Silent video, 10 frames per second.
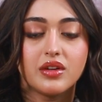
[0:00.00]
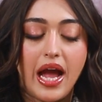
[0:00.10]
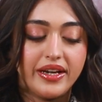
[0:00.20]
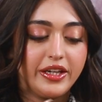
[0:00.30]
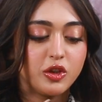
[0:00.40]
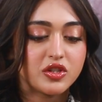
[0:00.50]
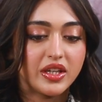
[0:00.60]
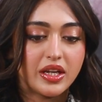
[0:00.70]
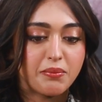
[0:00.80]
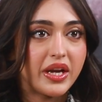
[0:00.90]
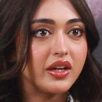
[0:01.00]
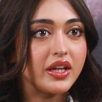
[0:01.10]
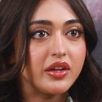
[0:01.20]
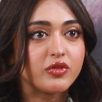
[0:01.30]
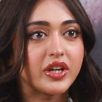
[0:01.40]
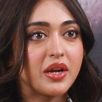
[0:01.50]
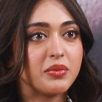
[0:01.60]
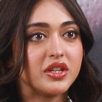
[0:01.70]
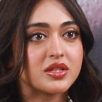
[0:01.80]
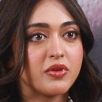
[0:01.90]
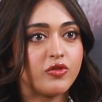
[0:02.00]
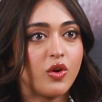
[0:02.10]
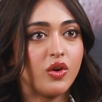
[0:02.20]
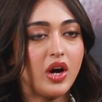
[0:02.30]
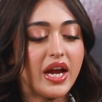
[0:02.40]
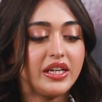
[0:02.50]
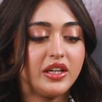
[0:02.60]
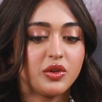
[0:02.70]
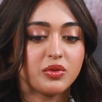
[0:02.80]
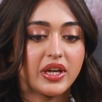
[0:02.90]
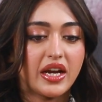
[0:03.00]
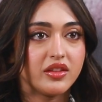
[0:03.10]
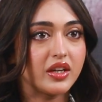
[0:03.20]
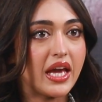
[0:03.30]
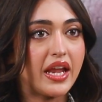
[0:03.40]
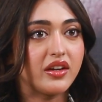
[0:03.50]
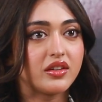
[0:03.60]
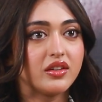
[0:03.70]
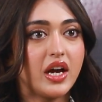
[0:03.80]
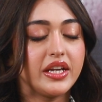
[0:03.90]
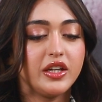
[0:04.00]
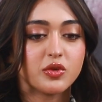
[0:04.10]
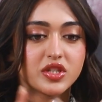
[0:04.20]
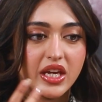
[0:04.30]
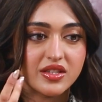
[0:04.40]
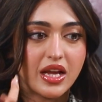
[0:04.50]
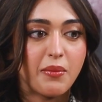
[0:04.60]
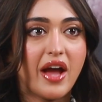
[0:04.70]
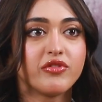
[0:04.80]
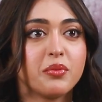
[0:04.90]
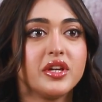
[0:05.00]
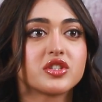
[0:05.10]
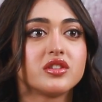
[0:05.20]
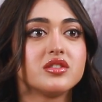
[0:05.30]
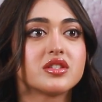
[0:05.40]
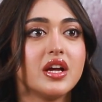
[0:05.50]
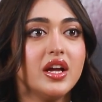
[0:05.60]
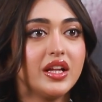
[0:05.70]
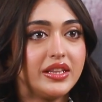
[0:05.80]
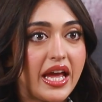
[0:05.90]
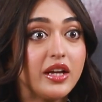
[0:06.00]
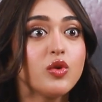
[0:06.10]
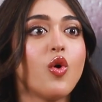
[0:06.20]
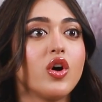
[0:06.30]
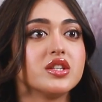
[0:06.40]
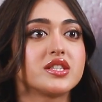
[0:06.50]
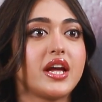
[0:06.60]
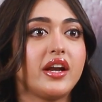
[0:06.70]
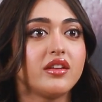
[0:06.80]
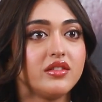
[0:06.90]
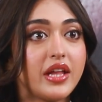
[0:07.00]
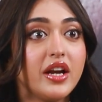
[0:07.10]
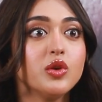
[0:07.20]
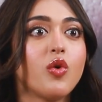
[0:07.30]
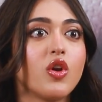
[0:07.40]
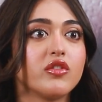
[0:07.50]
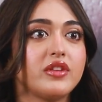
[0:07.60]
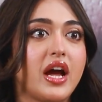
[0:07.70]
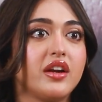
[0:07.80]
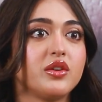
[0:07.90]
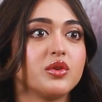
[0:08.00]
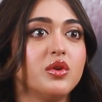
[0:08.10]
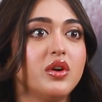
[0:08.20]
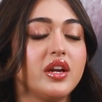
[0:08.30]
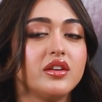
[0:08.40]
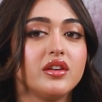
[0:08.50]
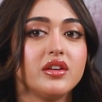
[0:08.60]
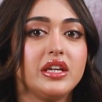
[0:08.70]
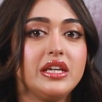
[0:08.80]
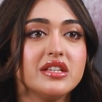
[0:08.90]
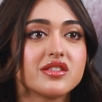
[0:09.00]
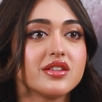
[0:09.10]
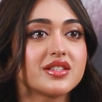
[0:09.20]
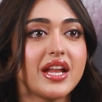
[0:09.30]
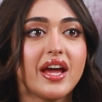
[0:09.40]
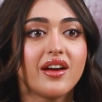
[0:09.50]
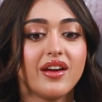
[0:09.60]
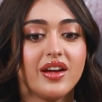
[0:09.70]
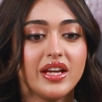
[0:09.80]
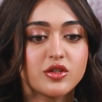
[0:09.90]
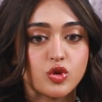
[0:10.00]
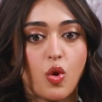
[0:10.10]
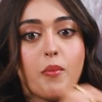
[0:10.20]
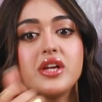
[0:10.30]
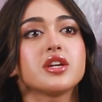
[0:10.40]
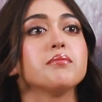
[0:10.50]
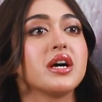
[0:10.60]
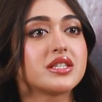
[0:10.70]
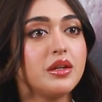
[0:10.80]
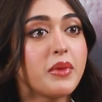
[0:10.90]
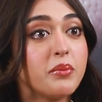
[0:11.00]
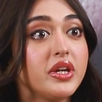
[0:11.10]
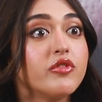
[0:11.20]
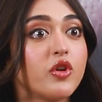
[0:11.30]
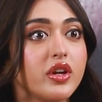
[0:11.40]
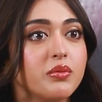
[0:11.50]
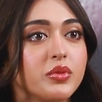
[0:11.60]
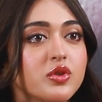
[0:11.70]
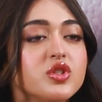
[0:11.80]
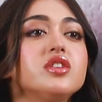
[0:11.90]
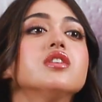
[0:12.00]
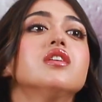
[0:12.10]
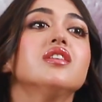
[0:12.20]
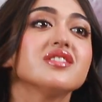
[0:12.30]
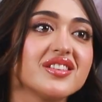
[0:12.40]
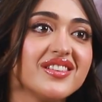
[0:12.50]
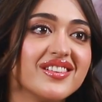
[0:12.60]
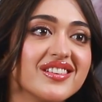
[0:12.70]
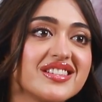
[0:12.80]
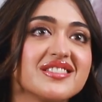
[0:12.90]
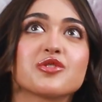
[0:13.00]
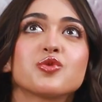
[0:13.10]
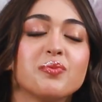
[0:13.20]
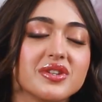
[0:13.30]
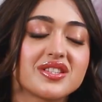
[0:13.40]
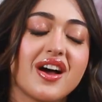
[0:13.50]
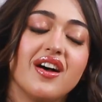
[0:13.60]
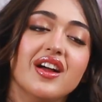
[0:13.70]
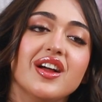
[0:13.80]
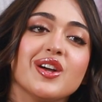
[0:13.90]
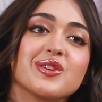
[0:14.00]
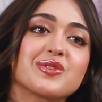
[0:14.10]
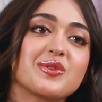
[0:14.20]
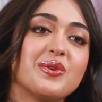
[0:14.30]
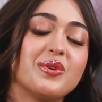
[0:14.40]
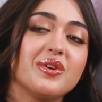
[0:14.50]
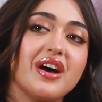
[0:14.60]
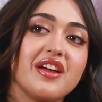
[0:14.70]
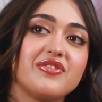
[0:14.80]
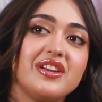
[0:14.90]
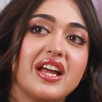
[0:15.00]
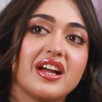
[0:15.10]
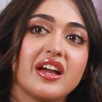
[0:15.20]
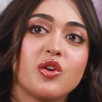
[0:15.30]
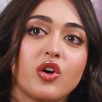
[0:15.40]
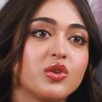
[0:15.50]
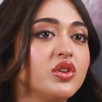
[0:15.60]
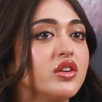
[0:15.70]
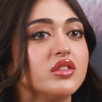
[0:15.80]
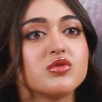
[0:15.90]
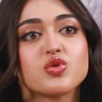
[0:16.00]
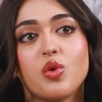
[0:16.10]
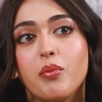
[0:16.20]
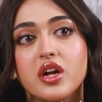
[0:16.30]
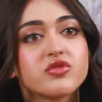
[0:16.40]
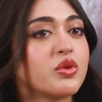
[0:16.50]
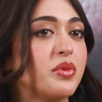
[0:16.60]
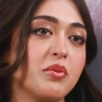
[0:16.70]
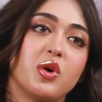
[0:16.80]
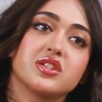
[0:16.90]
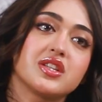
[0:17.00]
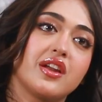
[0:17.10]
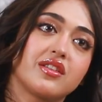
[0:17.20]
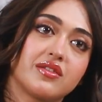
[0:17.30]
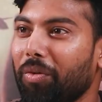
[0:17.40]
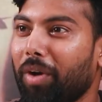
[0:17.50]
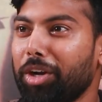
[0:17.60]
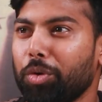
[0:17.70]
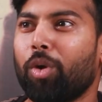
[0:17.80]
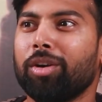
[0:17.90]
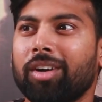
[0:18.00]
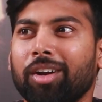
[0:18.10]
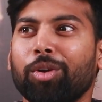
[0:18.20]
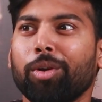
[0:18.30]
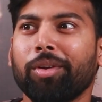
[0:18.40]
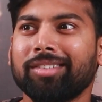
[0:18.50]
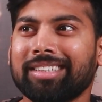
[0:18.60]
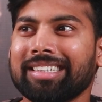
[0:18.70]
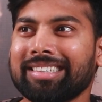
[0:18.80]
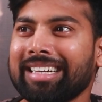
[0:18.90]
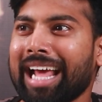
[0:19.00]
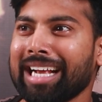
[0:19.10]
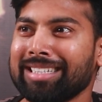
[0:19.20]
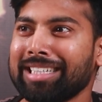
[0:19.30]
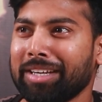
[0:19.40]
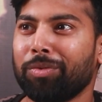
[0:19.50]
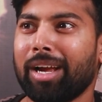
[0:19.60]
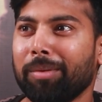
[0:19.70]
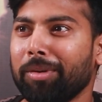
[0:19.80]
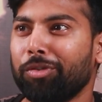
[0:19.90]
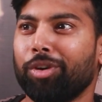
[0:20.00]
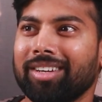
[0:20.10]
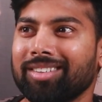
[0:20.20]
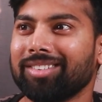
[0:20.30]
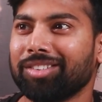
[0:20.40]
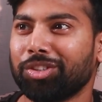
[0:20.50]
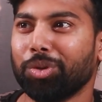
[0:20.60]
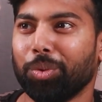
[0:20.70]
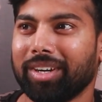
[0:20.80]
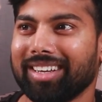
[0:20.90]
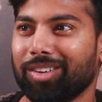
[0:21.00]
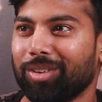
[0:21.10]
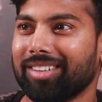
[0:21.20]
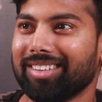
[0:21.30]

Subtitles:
I need to sit and meditate for 10 minutes before. I need to get in the character. I need to say some affirmations. Then go on set. Then do all of that, you know. And he's just like, it's so much a muscle memory for him. Because years and years, he's a superstar. So, I feel like I got to learn so much from him on set. Why do you want to control your stress and anxiety while before shooting on